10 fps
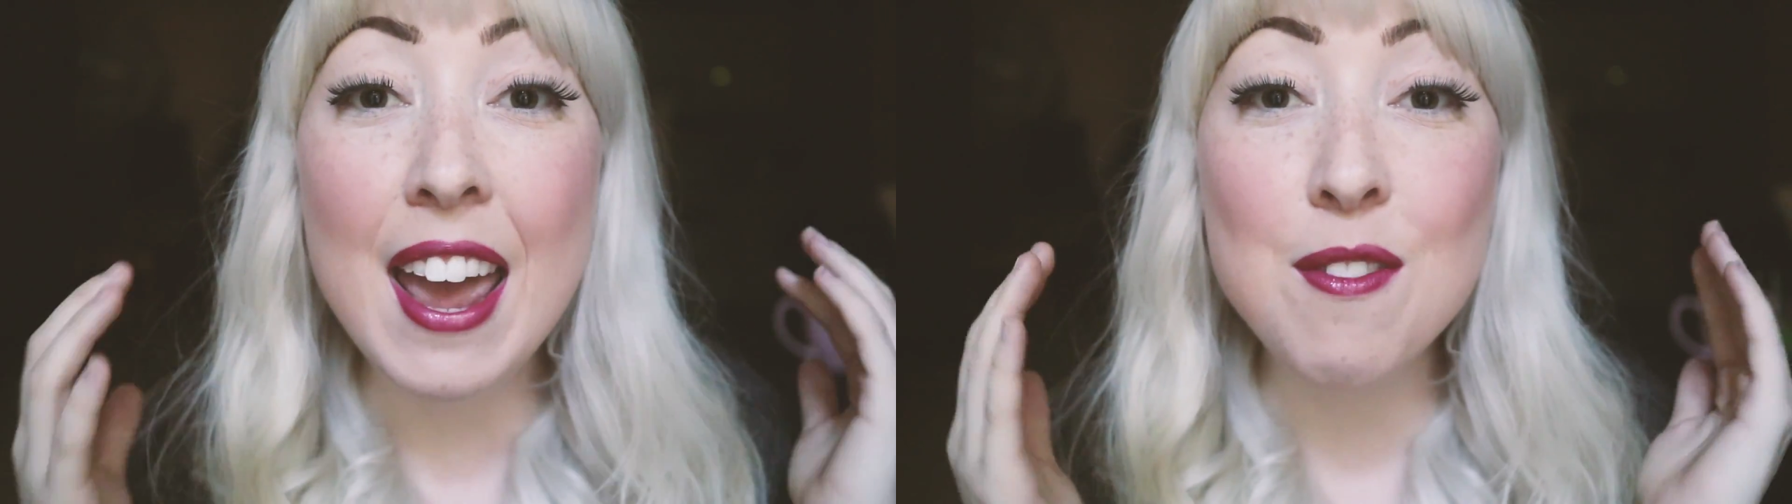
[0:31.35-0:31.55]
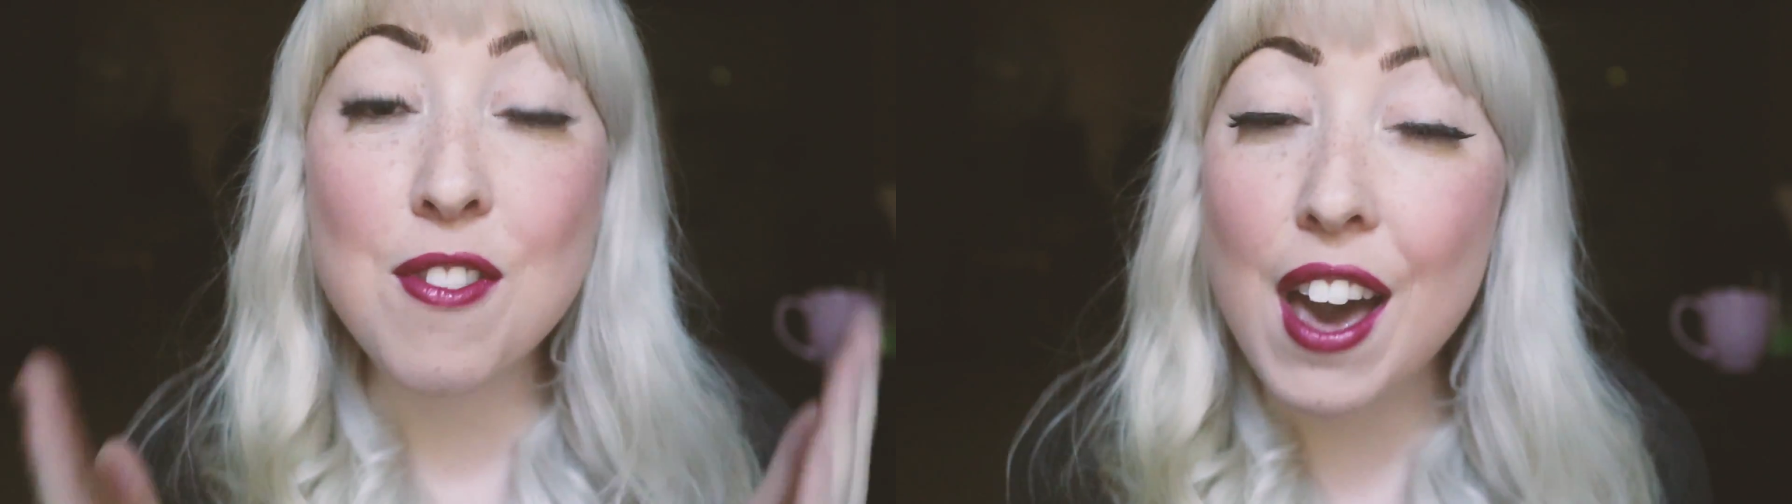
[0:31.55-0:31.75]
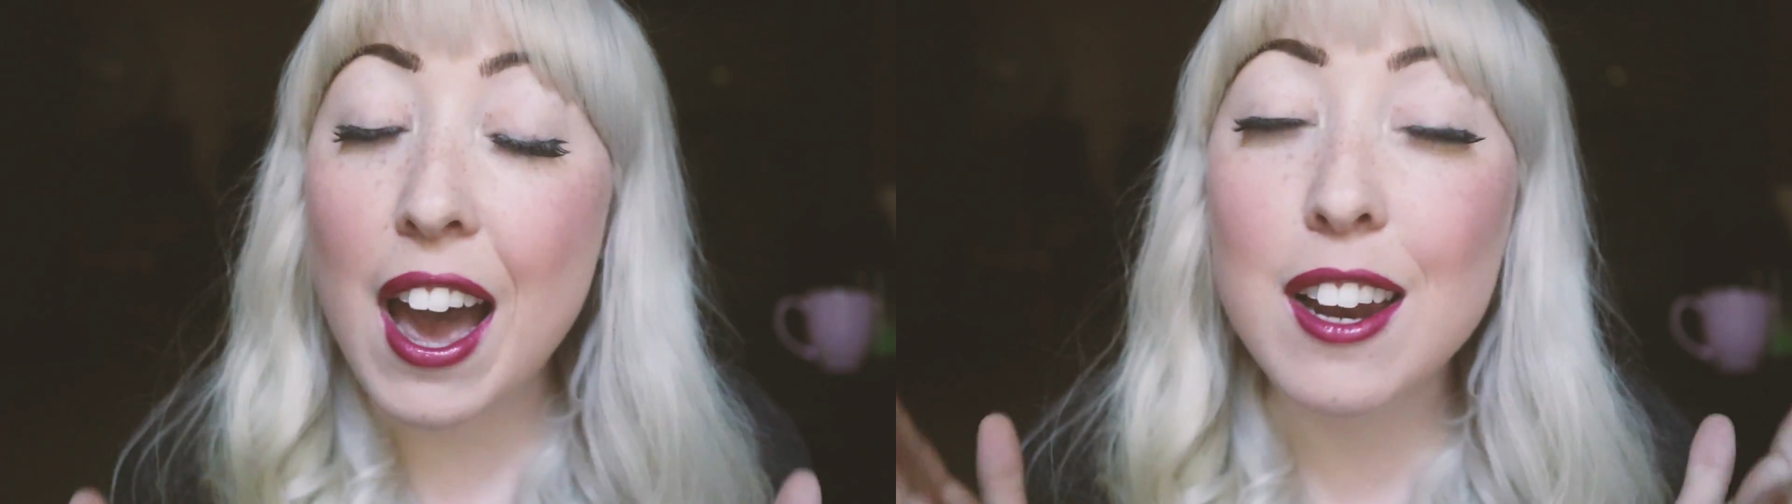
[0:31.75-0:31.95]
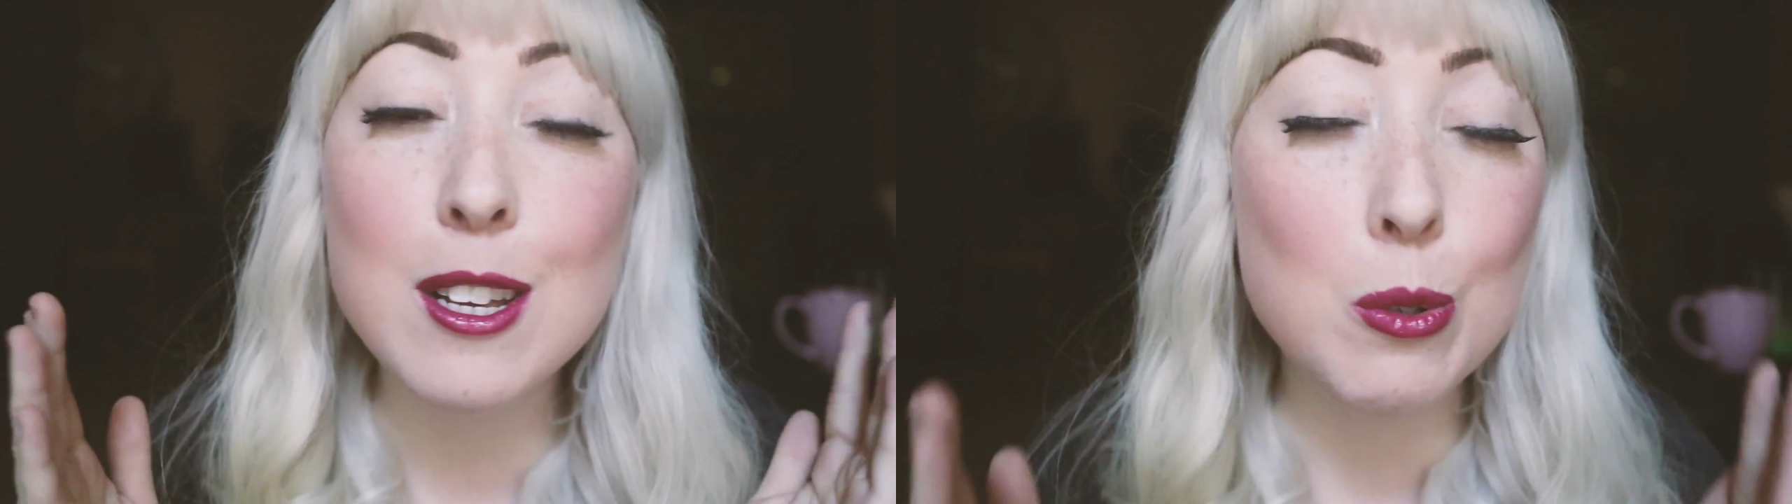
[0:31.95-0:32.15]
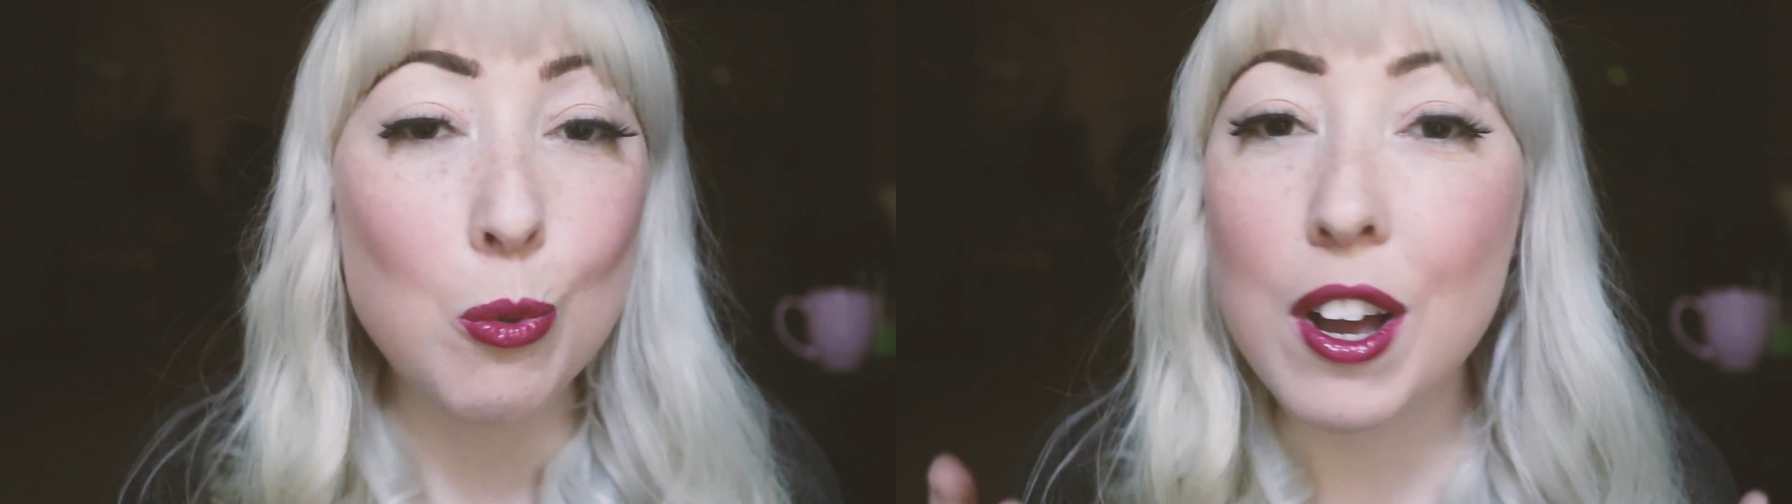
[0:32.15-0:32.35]
If that
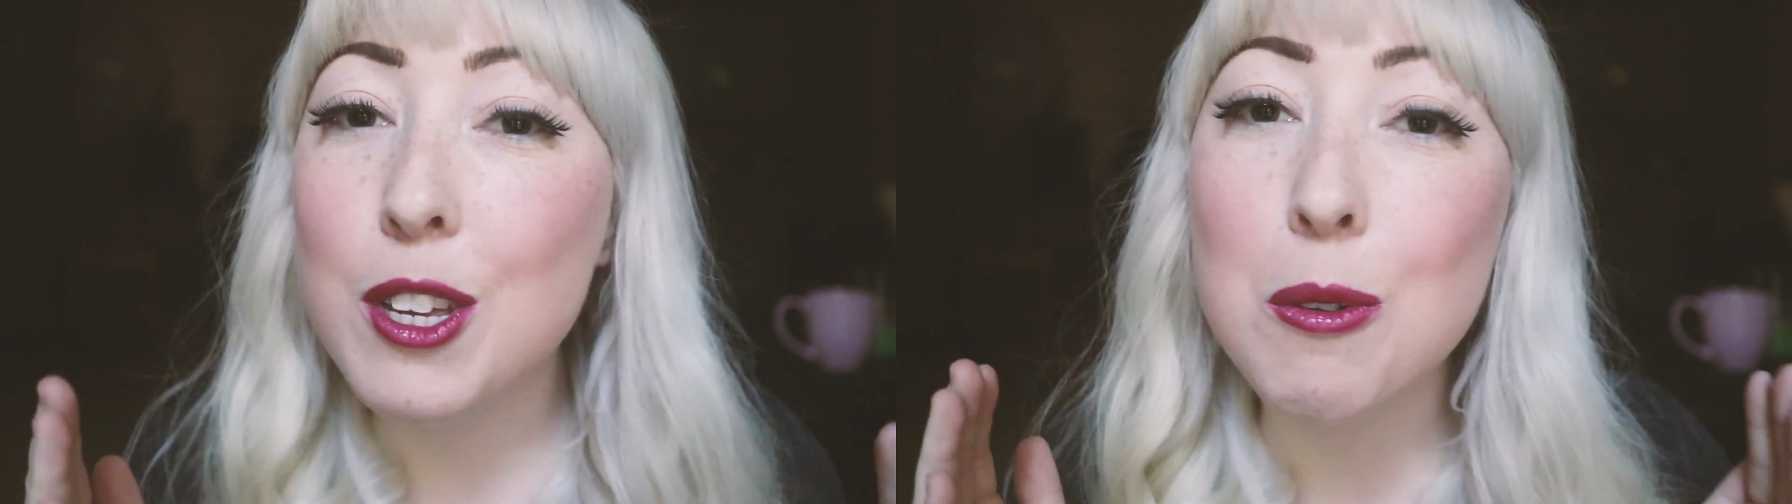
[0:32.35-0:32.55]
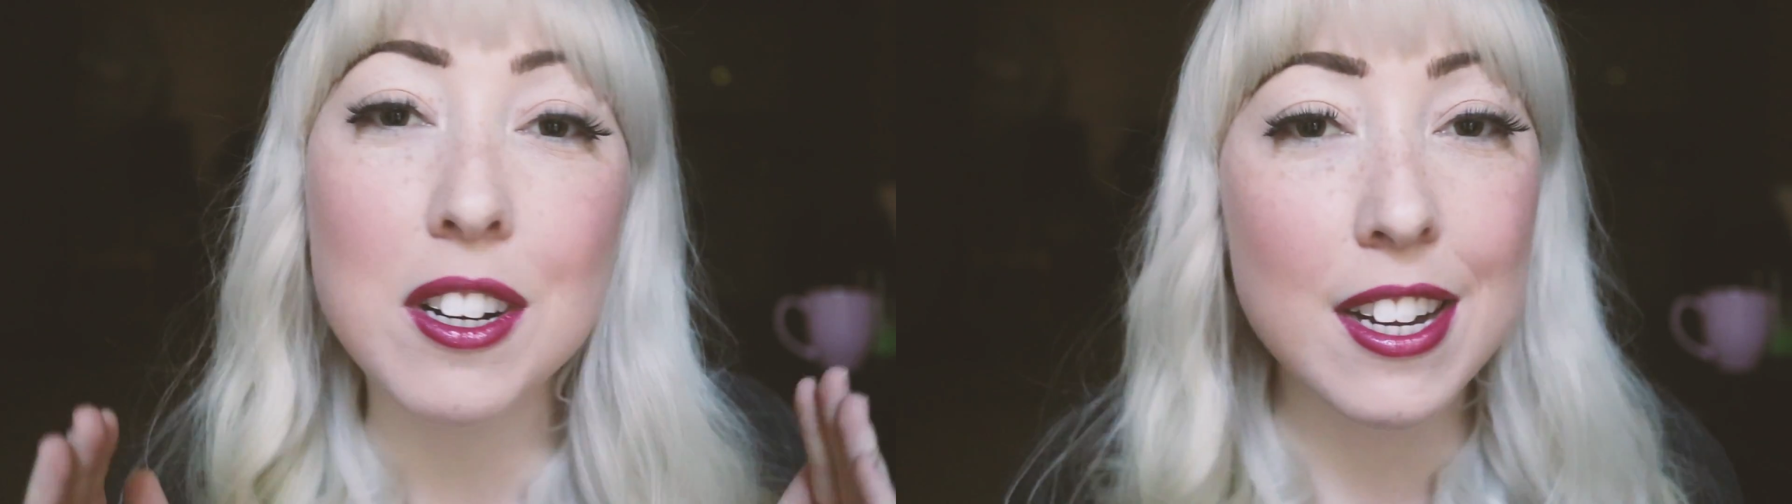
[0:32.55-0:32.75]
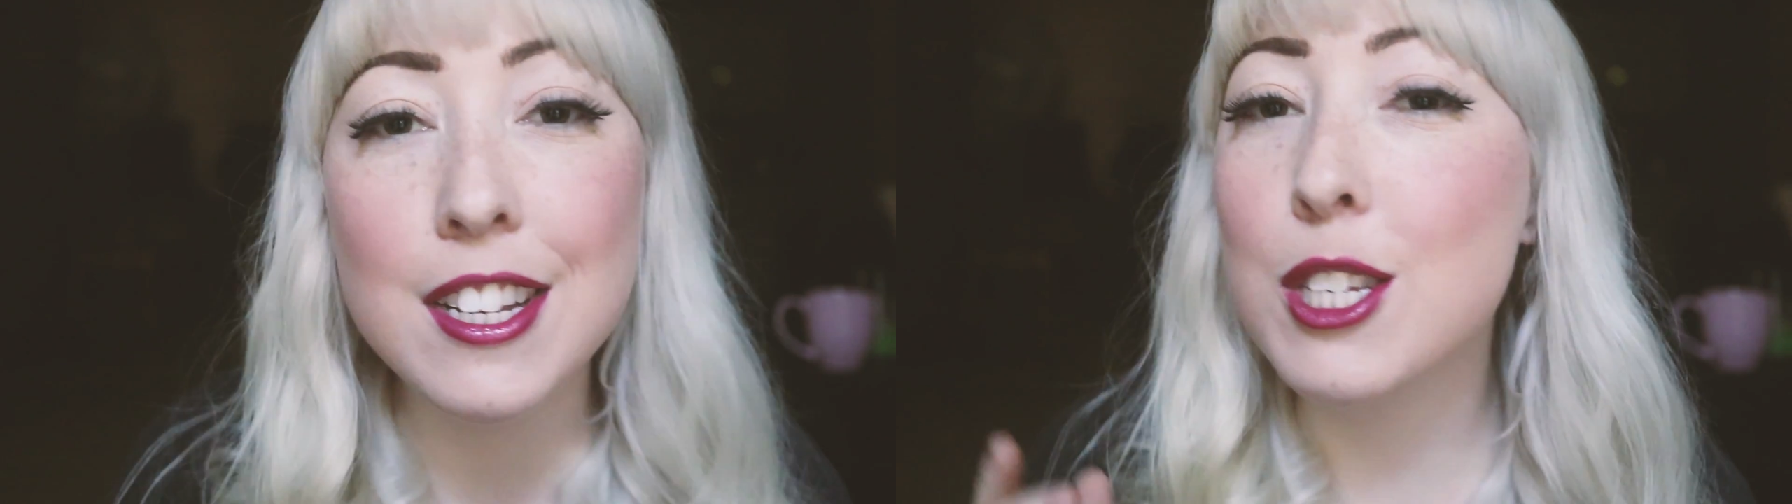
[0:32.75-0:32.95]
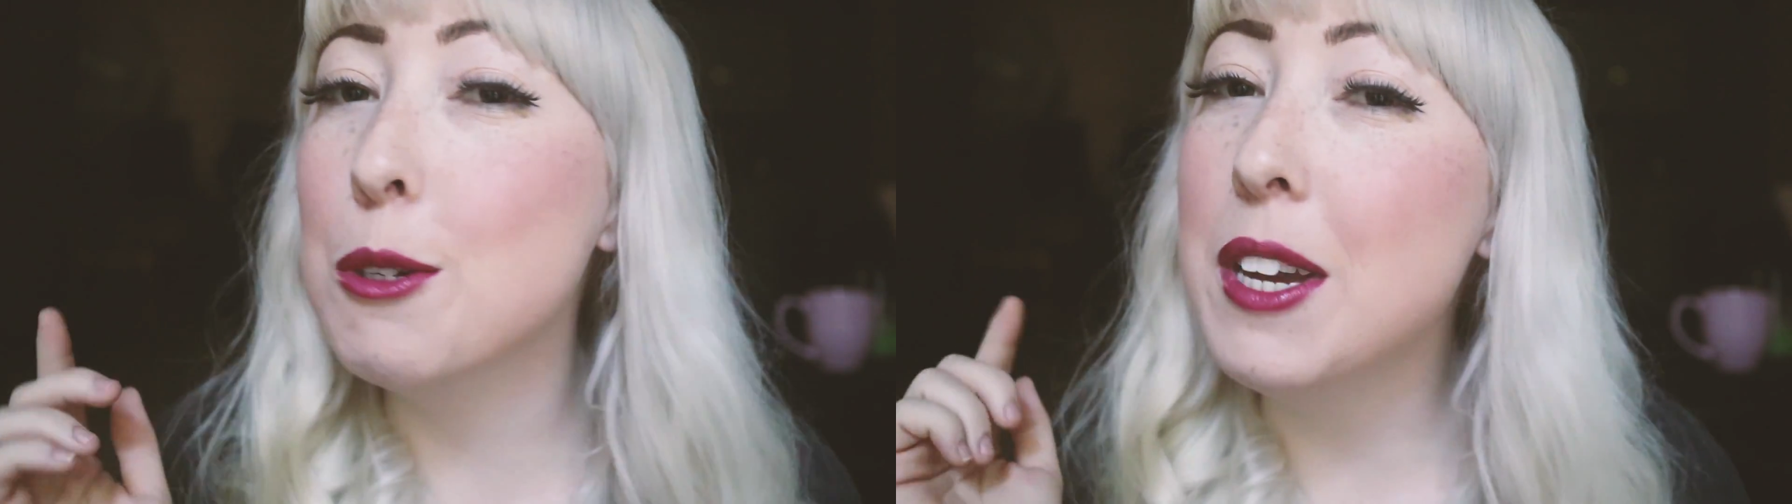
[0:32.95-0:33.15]
is what you are into,